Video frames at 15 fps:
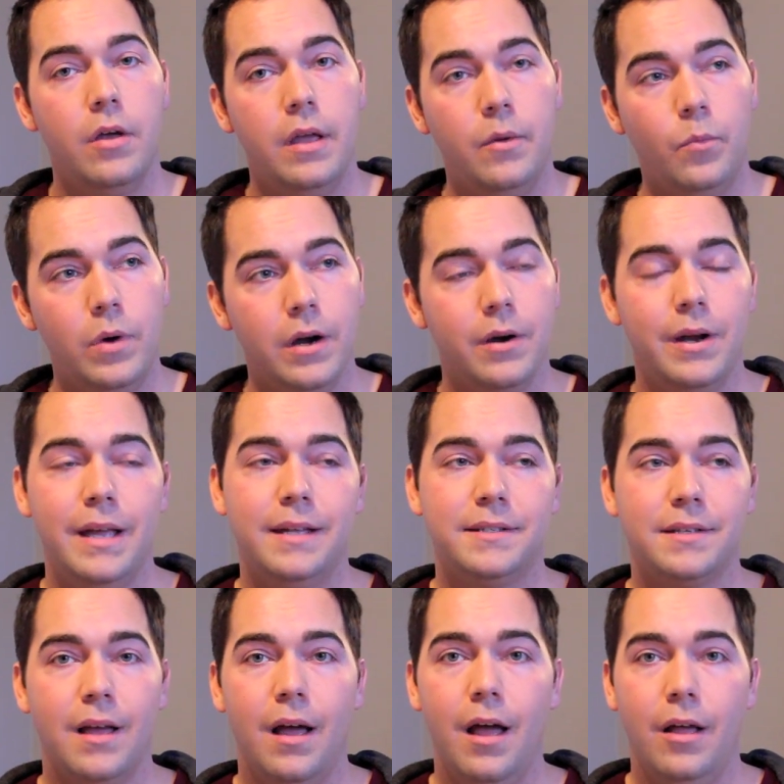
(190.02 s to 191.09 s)
where
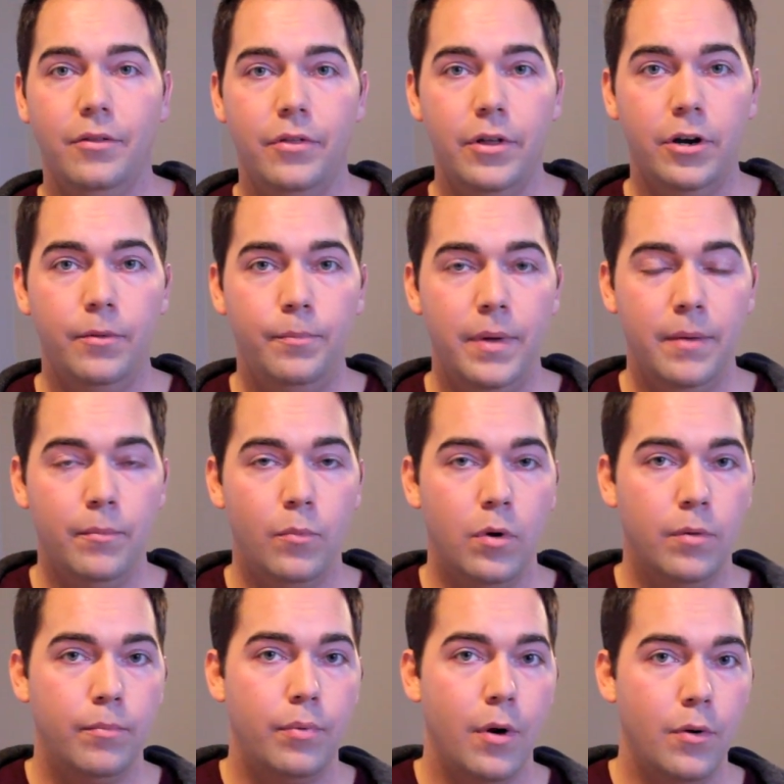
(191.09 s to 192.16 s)
it's a little bit more
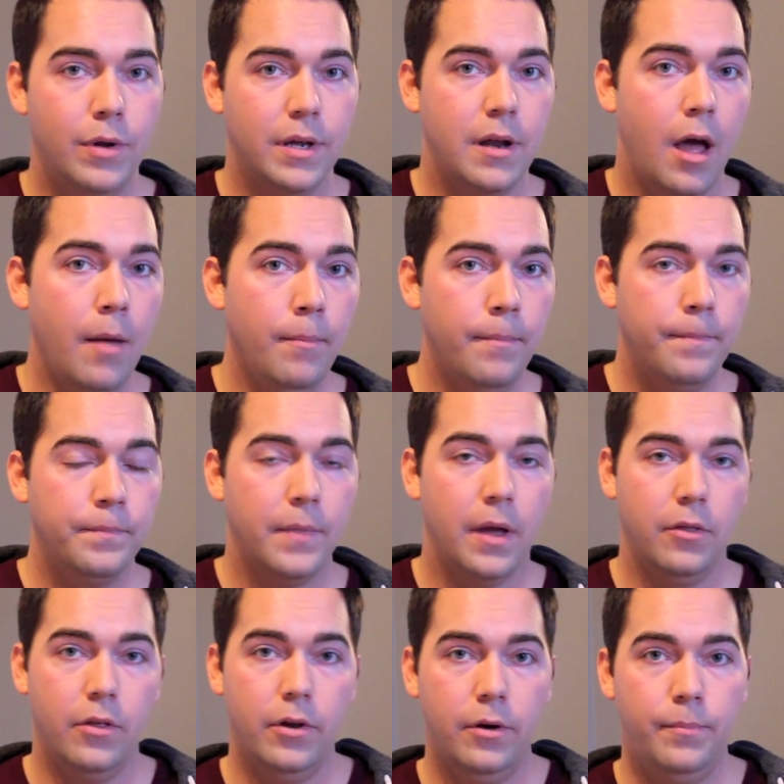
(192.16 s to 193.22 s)
broken up, a
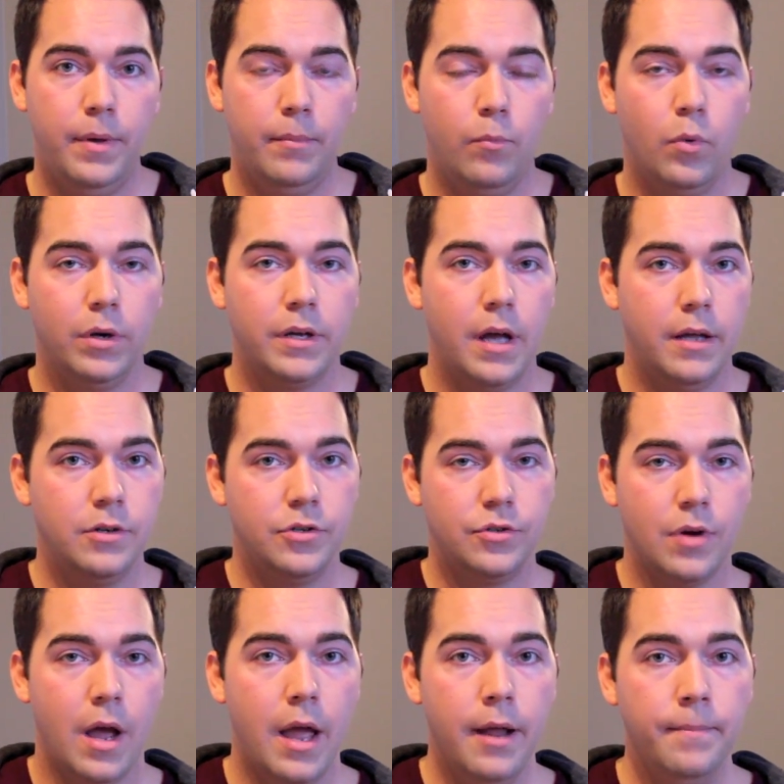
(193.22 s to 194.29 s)
little bit more cut and
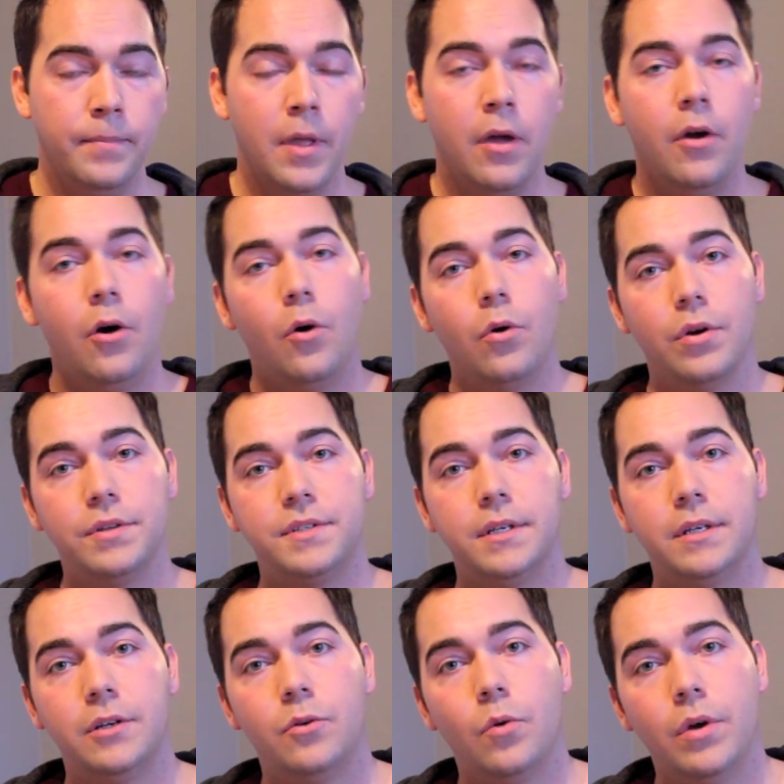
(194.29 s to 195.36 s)
dry, or is
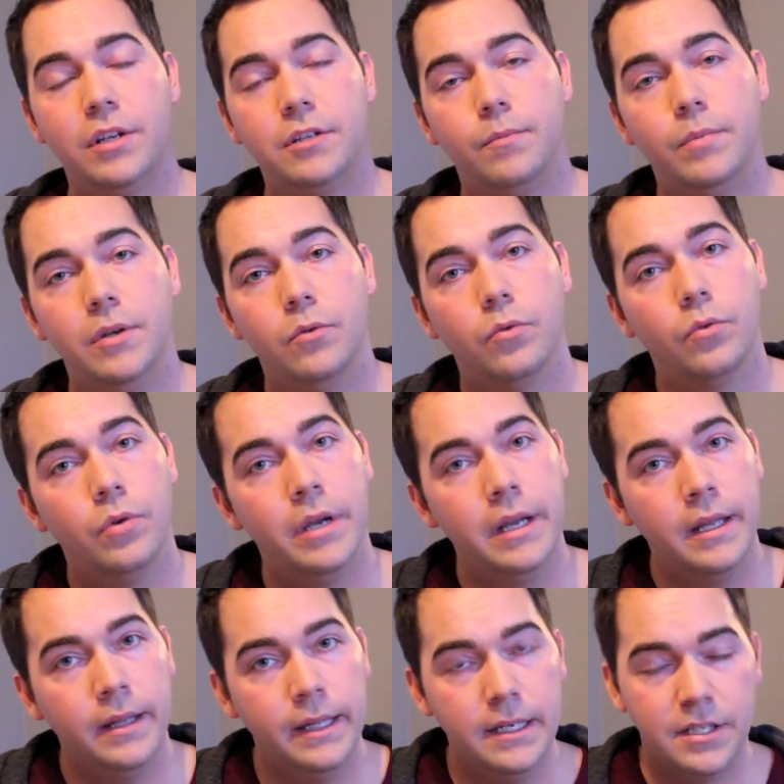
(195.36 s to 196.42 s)
it going to be
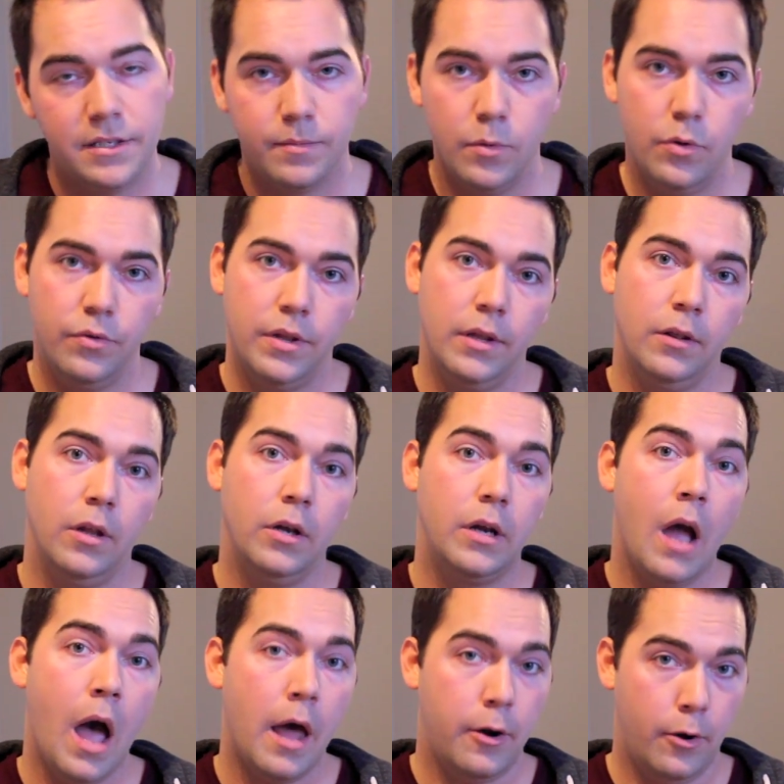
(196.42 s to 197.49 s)
really smooth and
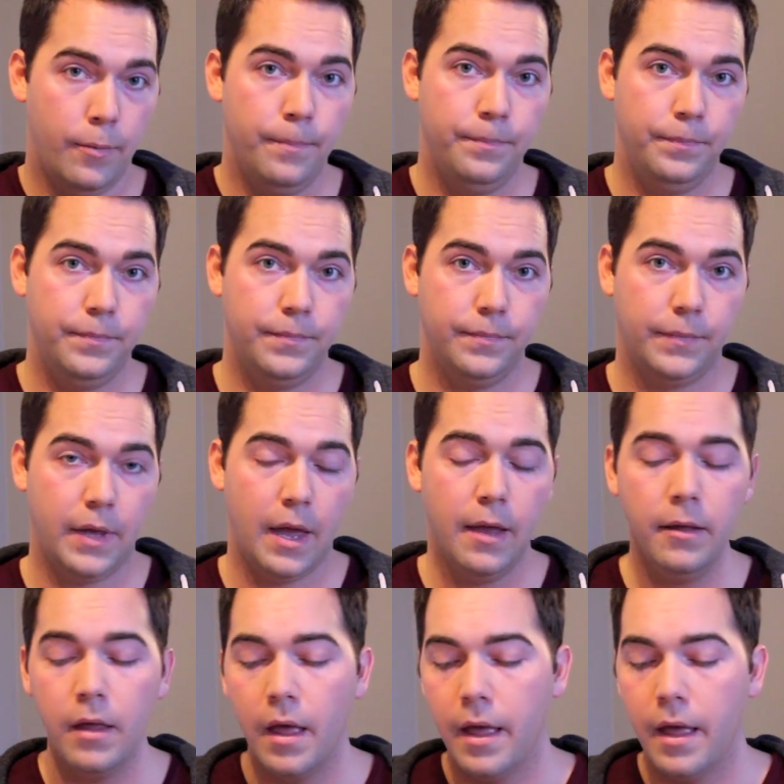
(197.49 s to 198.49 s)
legato? Okay?